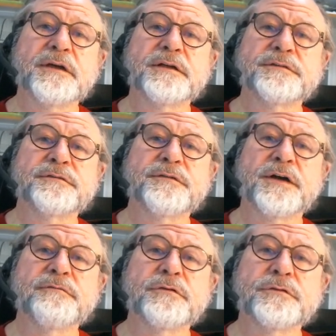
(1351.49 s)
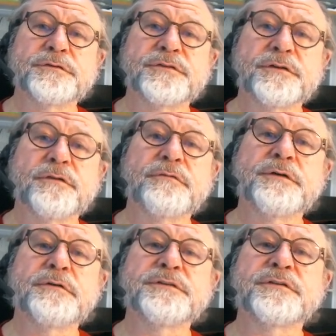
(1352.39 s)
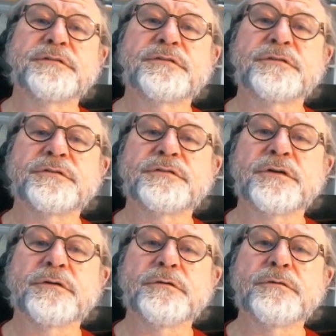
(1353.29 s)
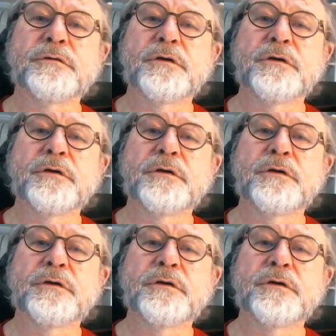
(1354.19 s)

has 5 volts and 3 resistors, so